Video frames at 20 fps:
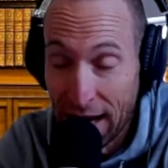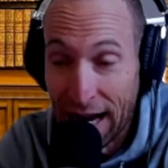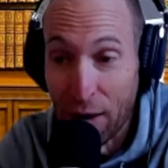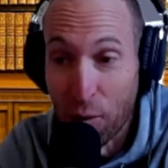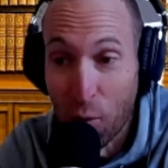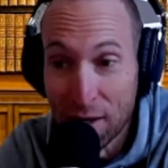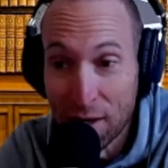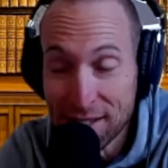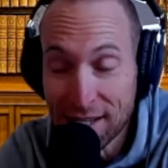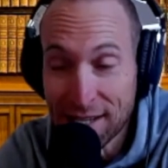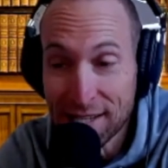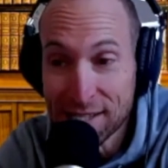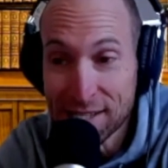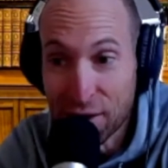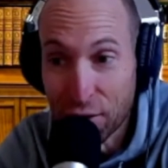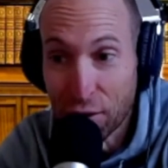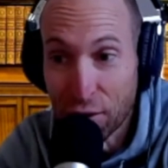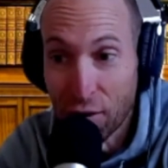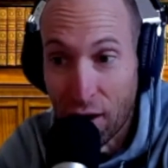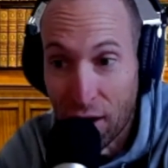I wasn't a
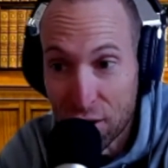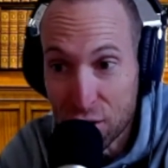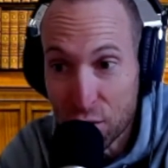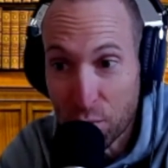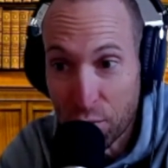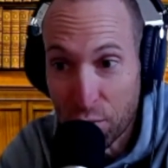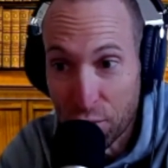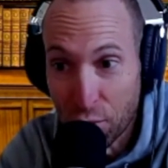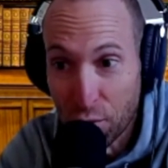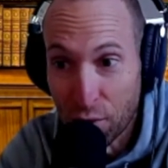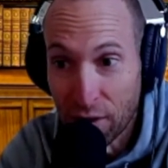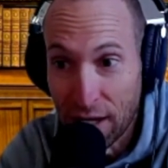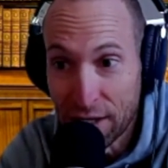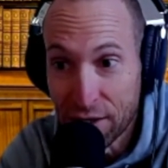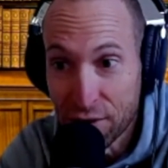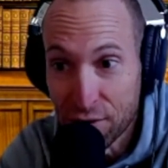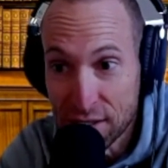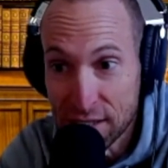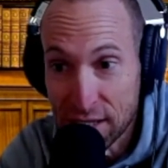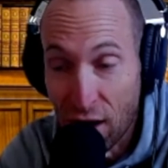serial entrepreneur
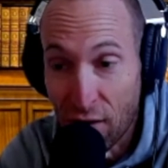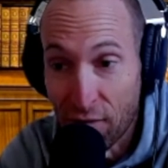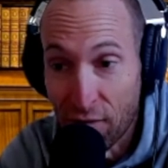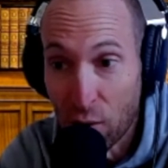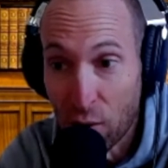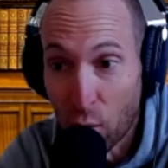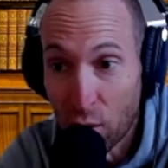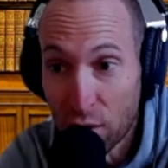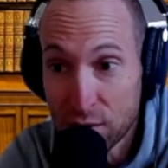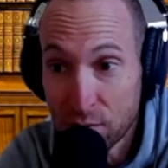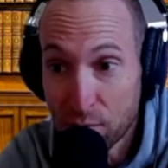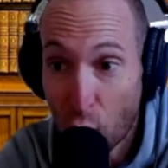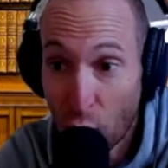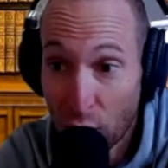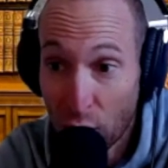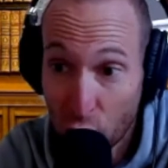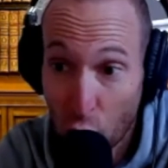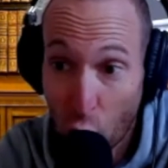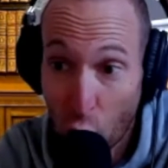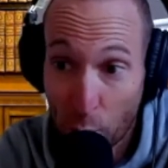like yourself. I worked
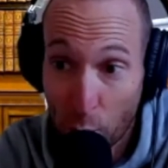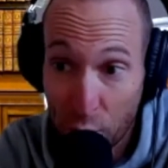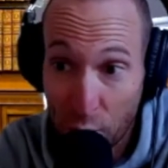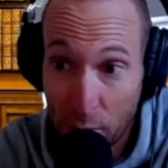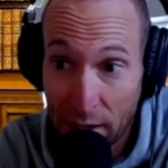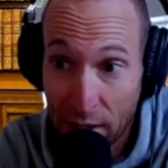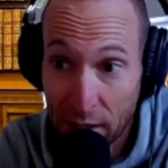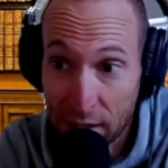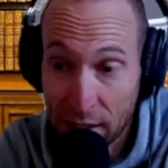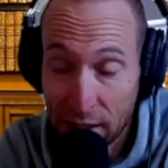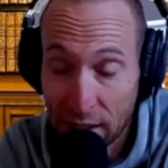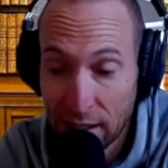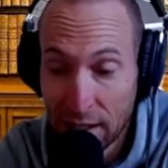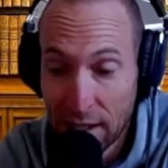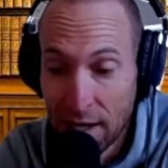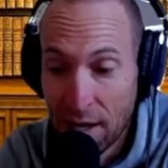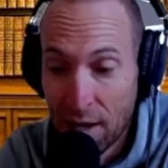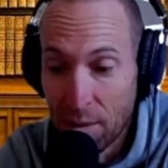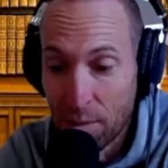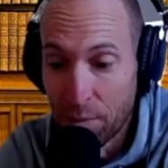more in corporate America,
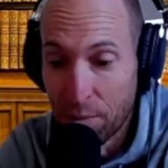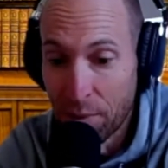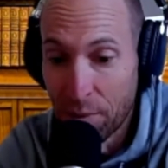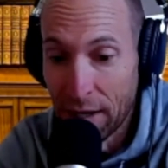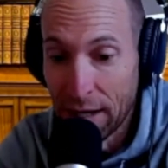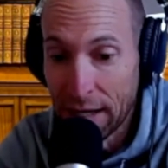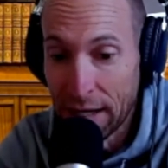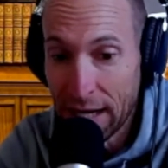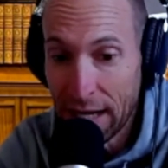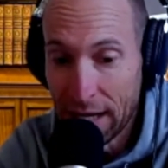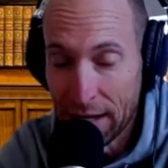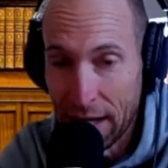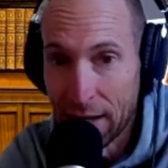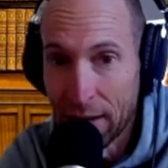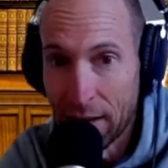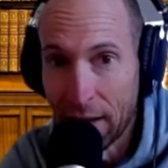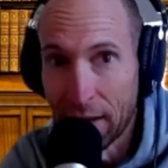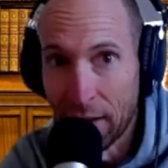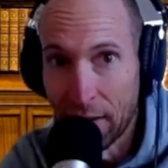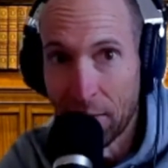but in,
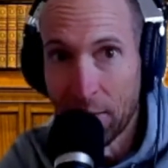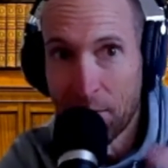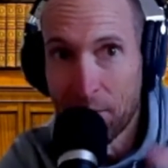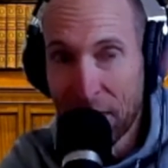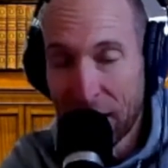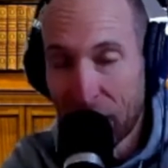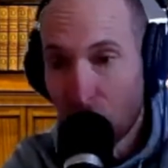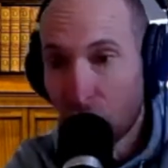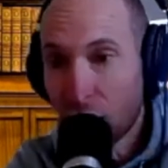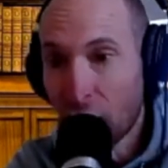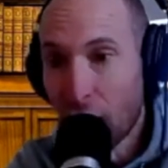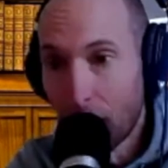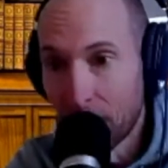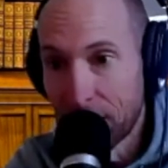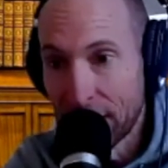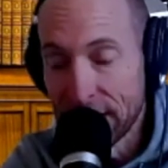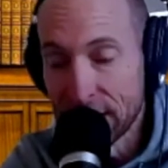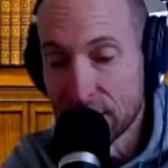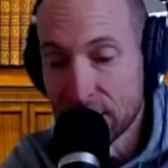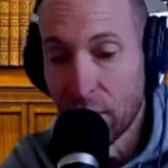in, in bigger
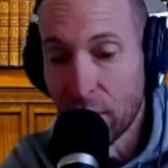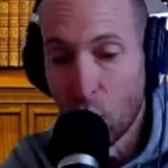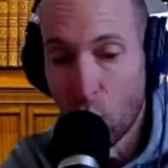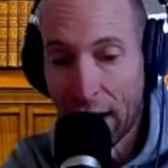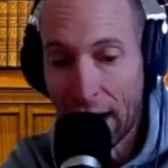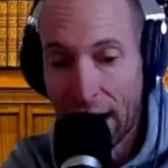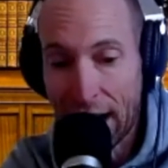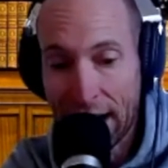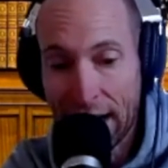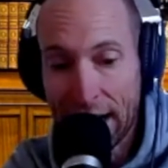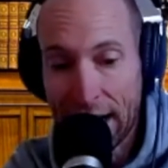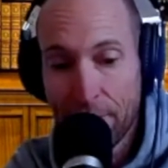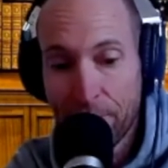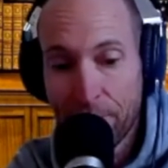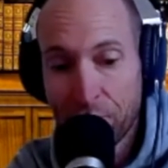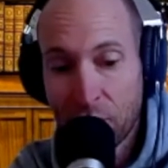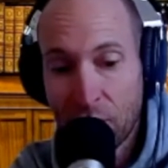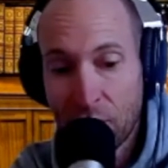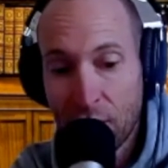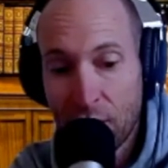companies. But when I
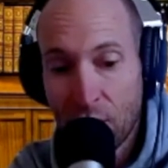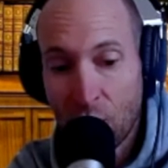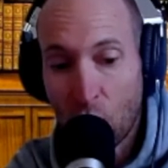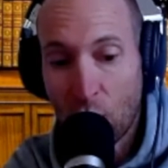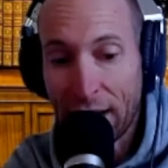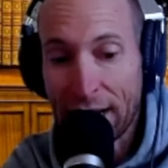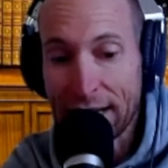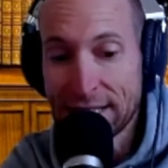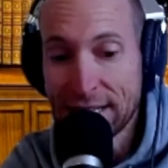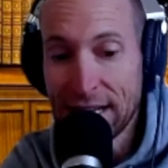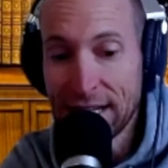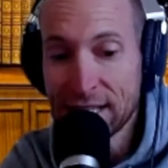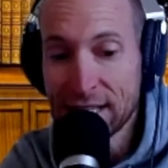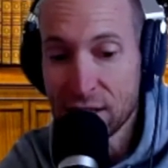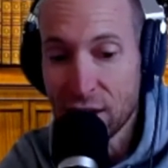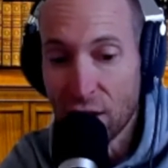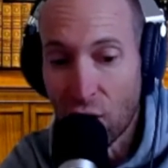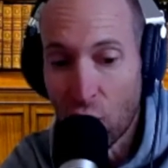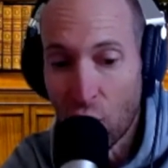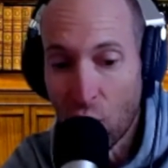when I did
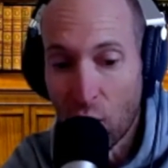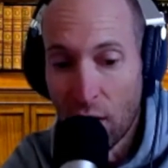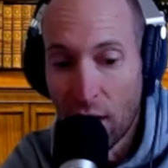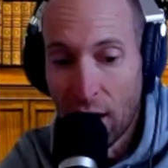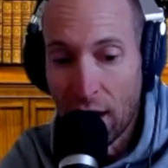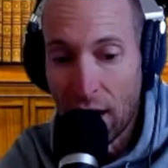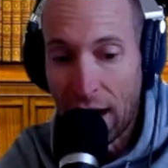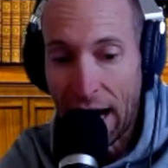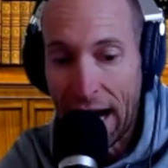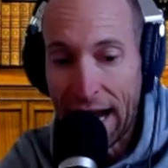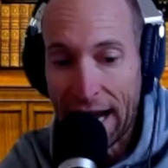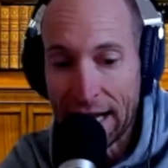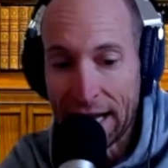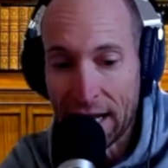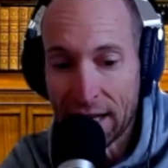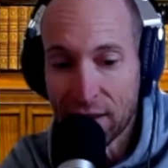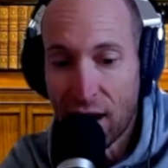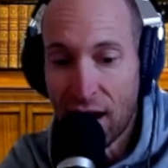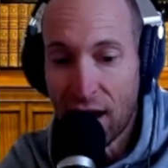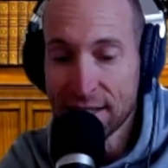so, I
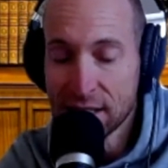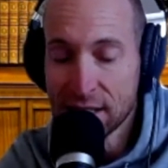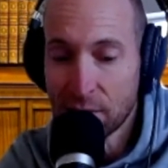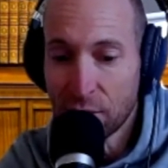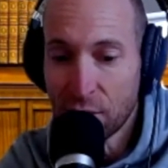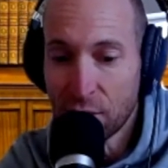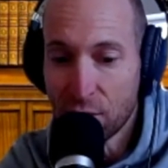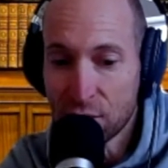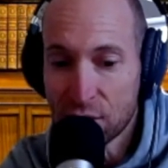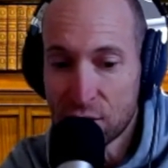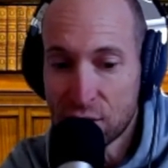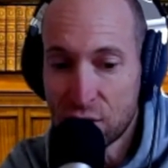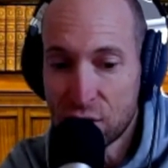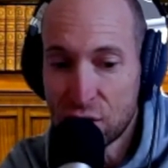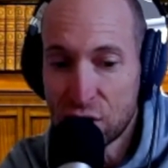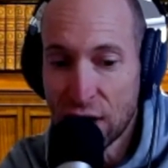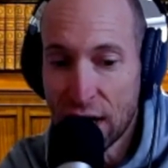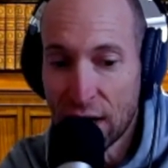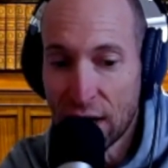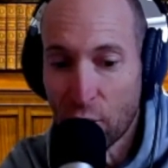thought some of those
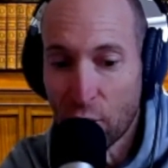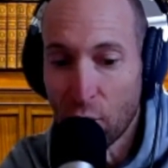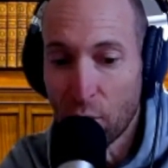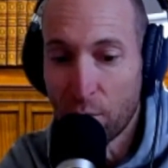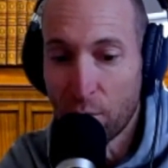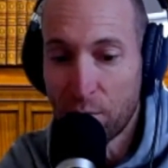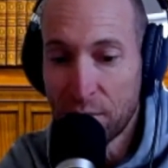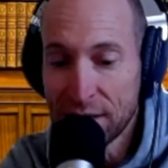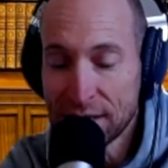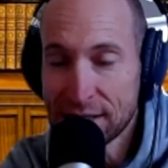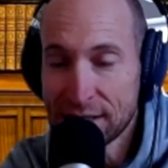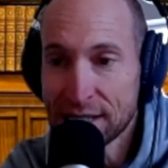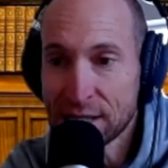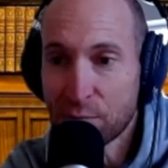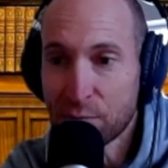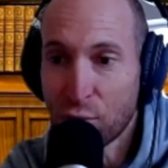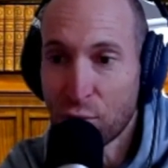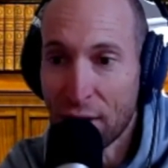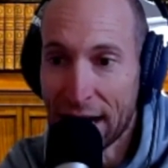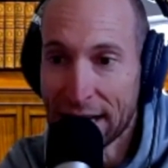general business
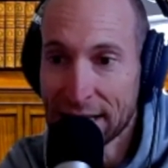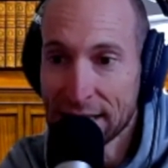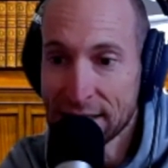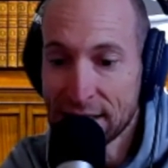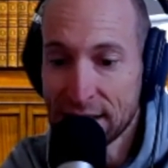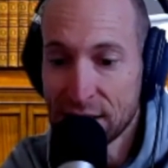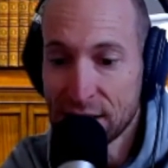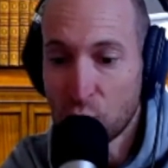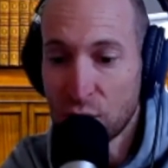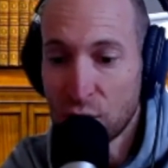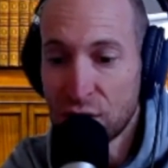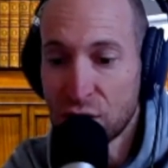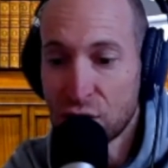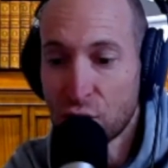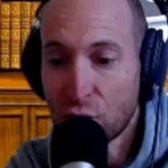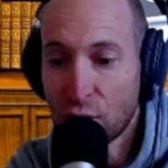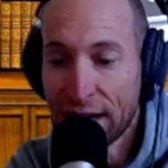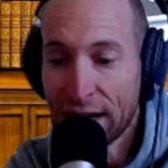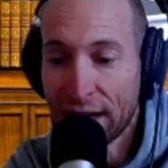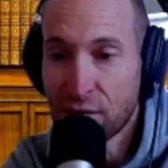practices would
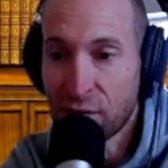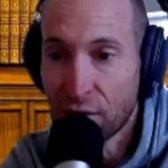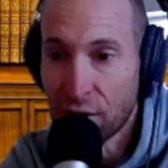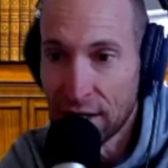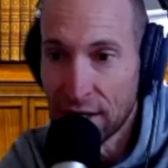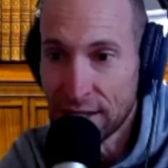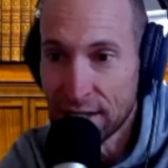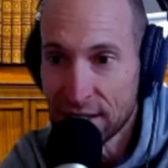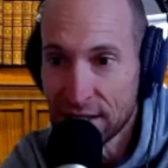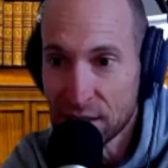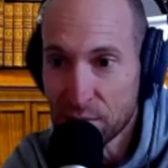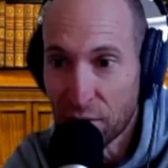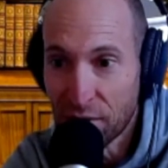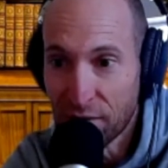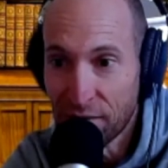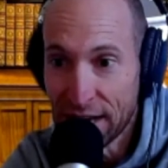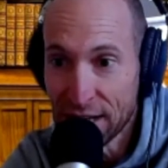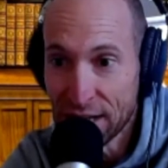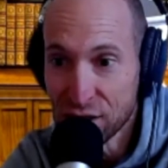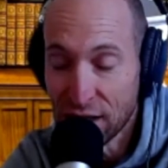transfer into this
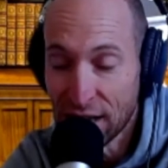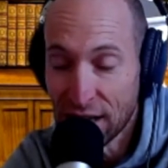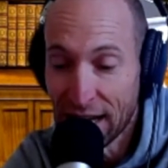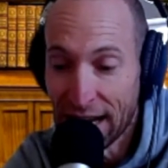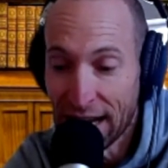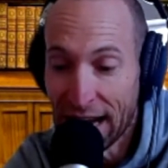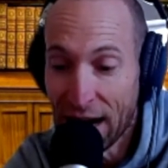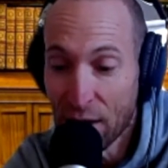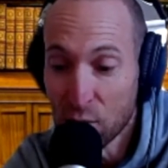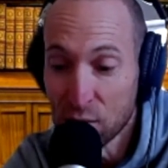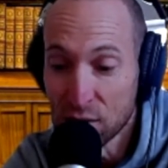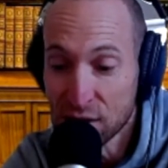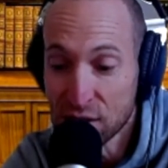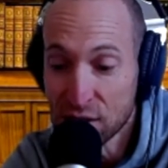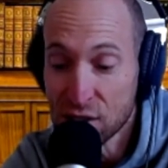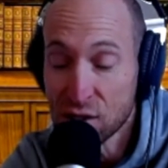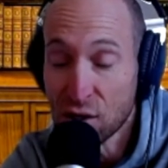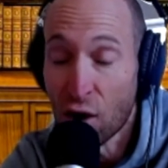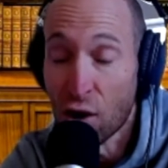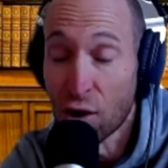profession, and I was
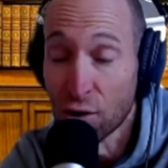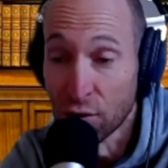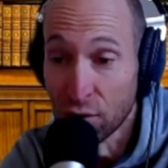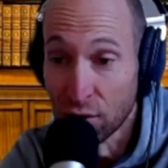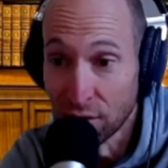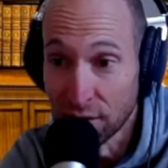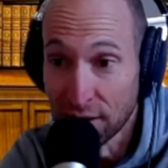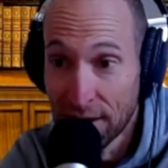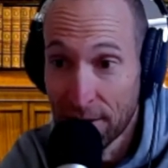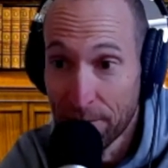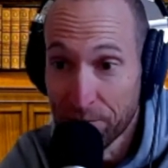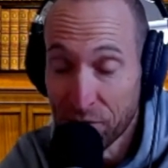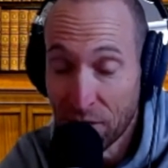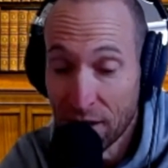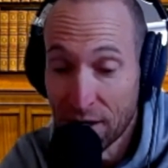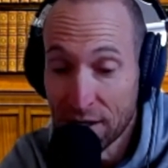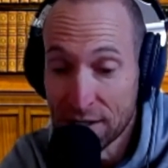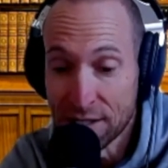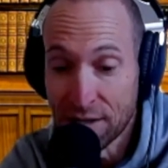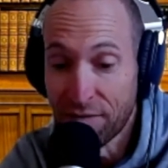startled
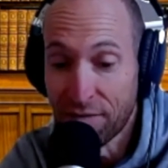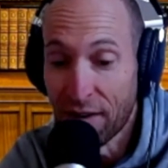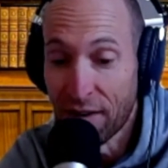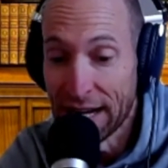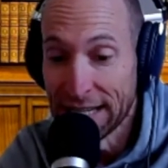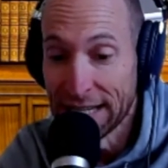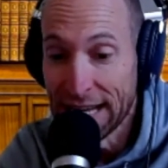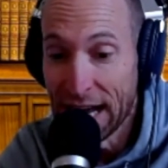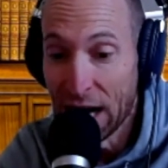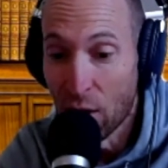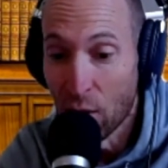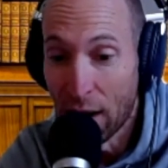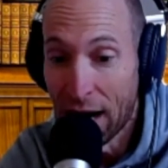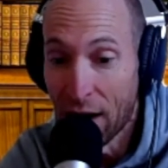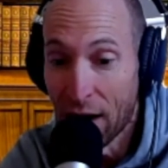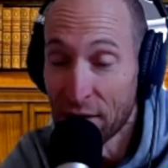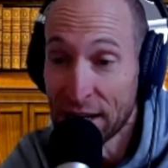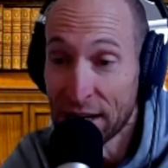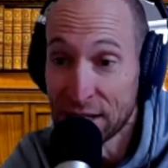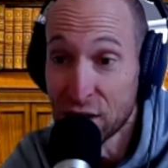to find out
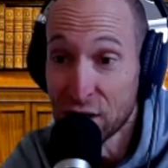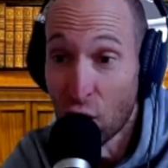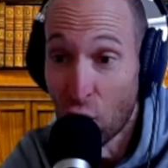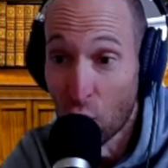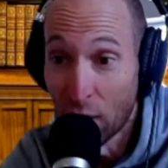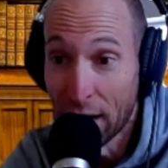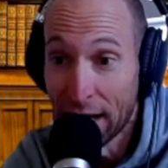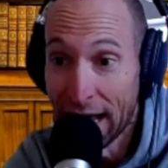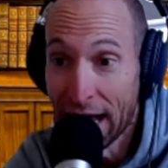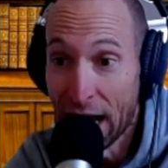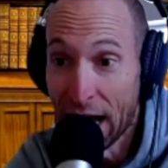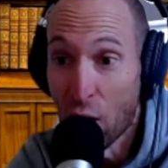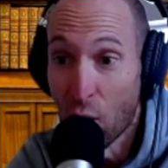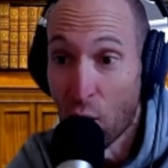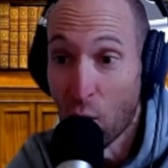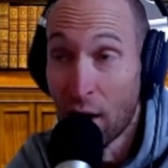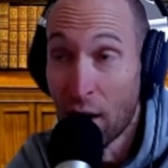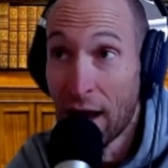how they don't and how